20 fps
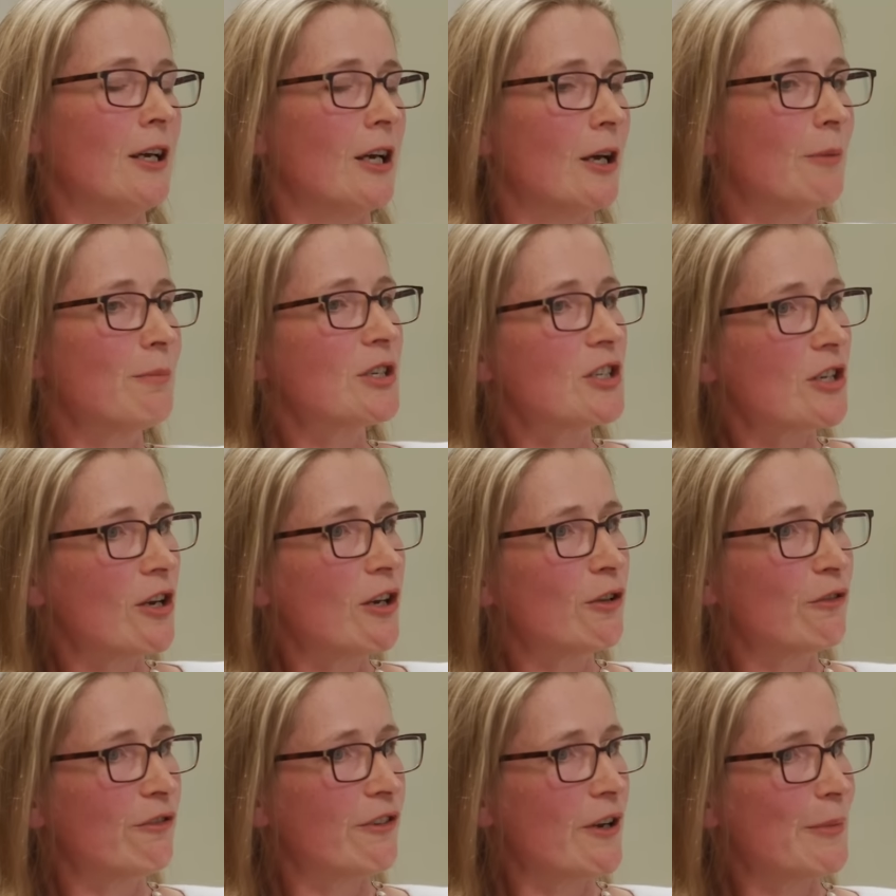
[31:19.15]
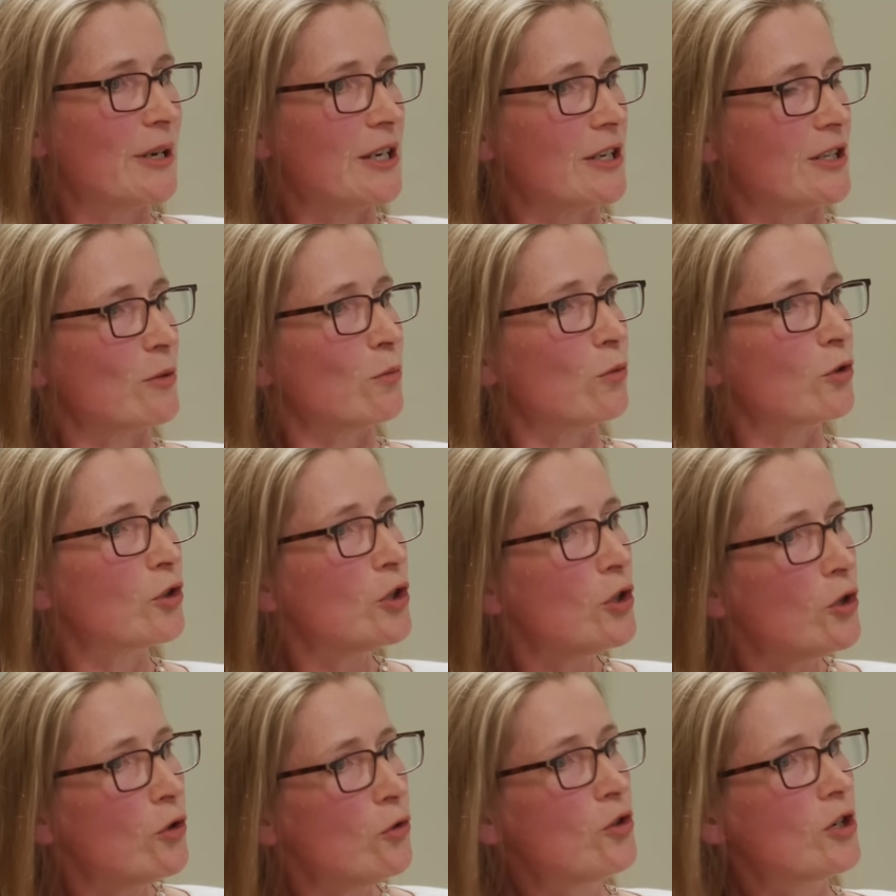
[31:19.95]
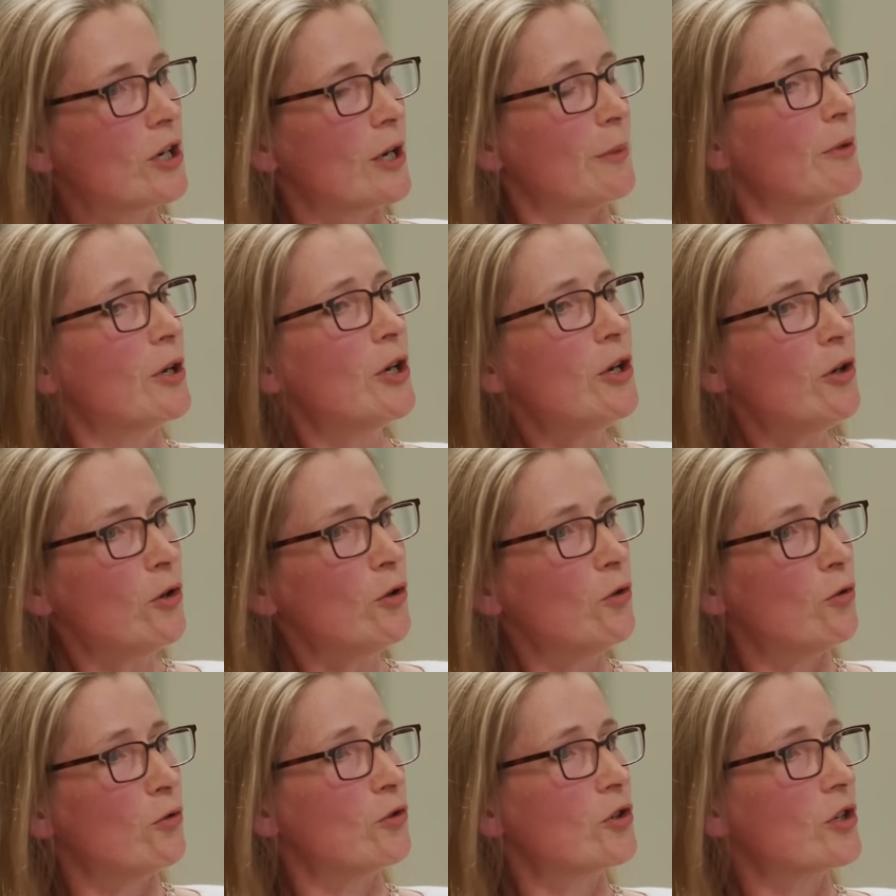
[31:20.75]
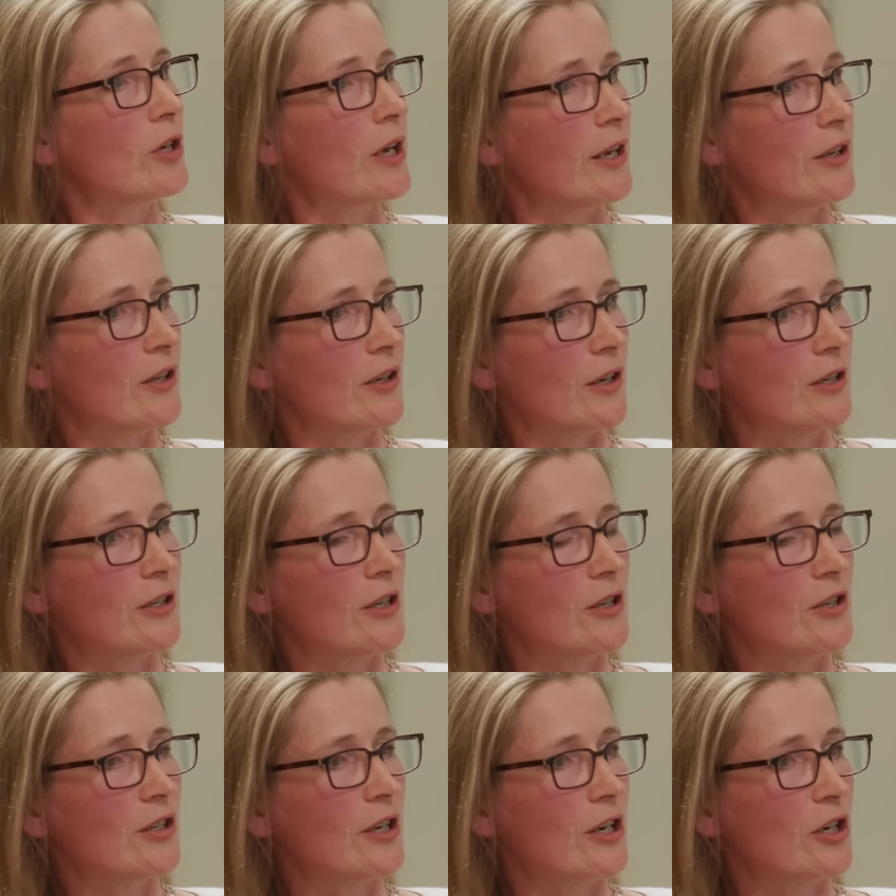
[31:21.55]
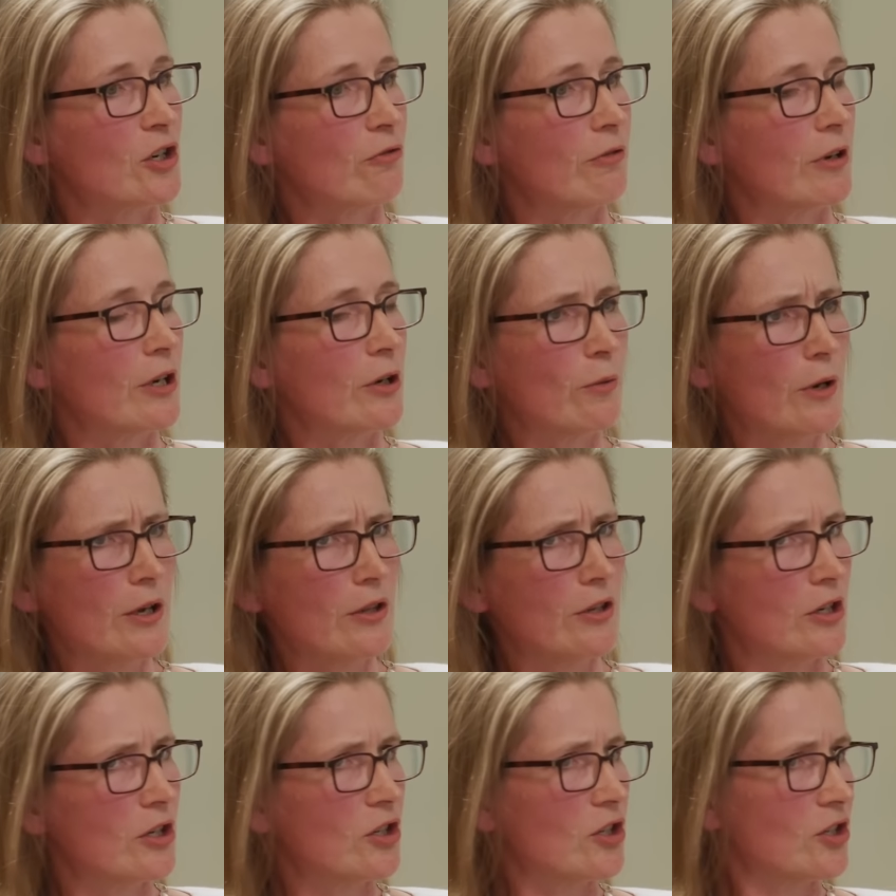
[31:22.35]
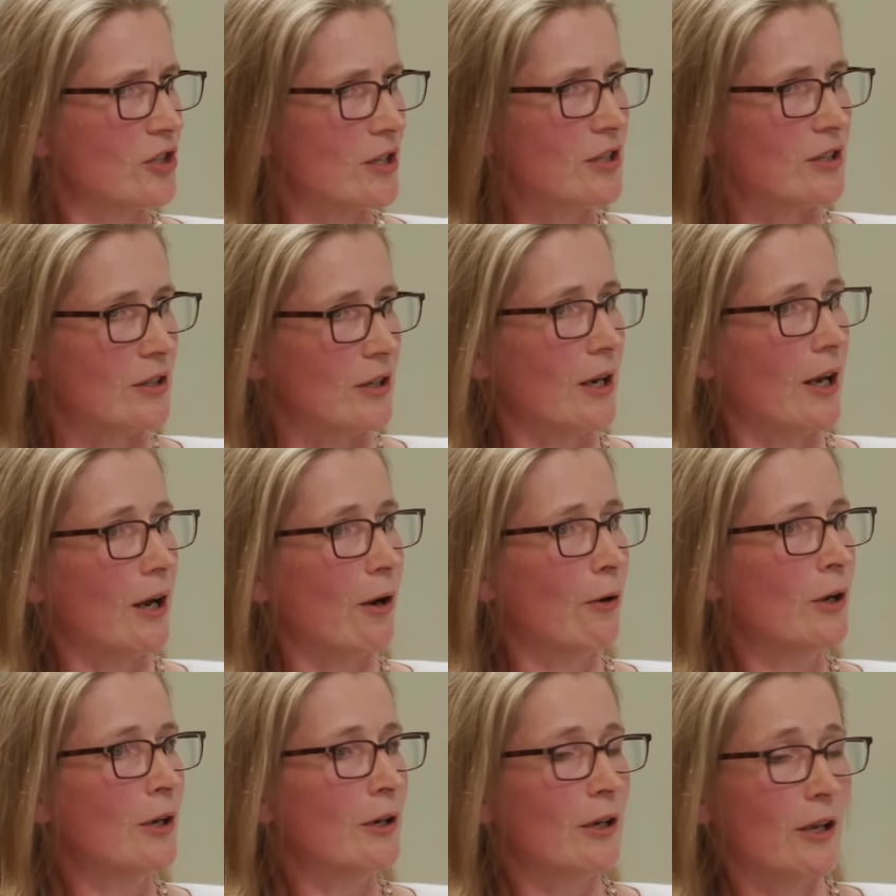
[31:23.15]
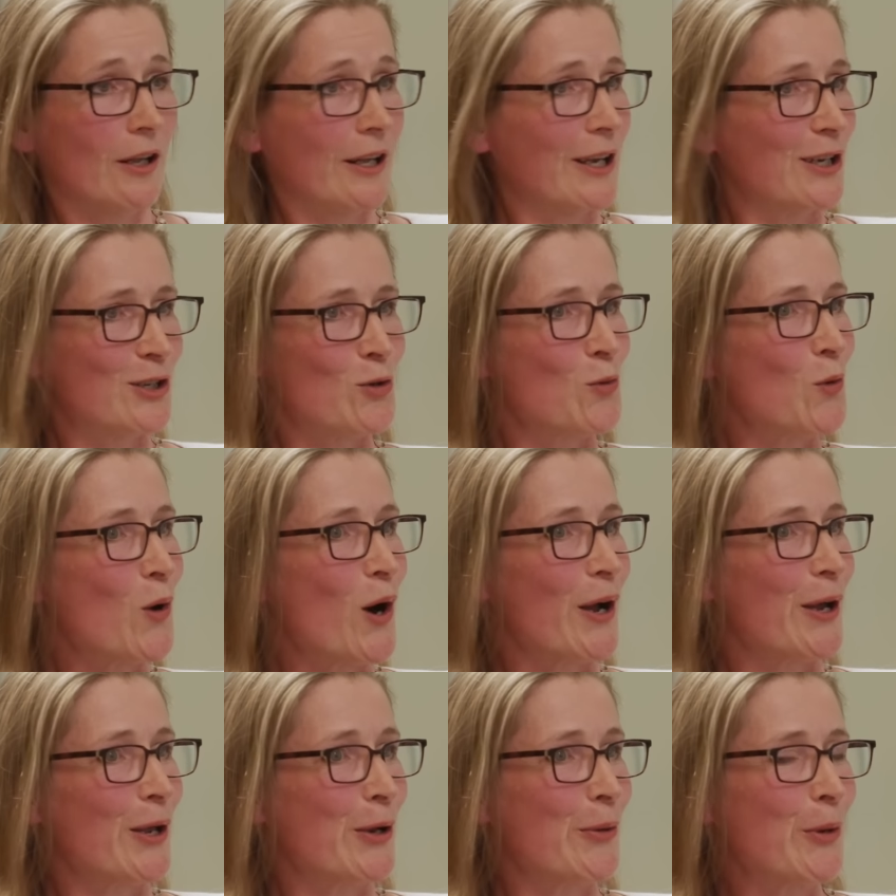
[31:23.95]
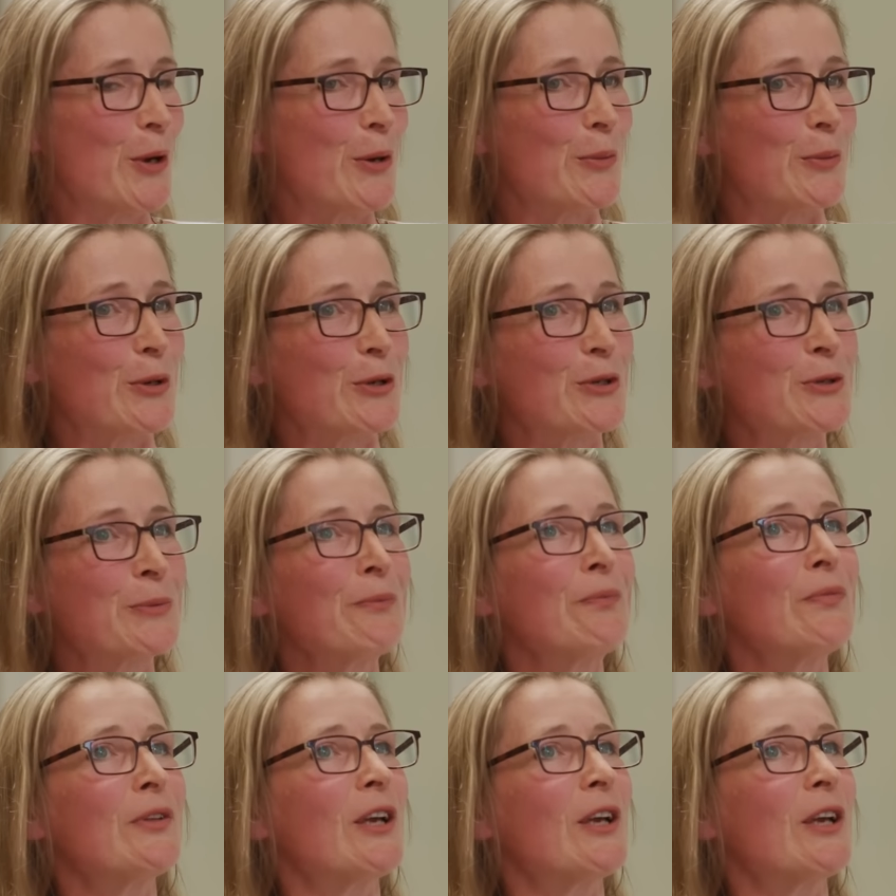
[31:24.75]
And maternal feminism was hugely huge in the 19th century in a way that it just isn't now. I'll get to why in a moment.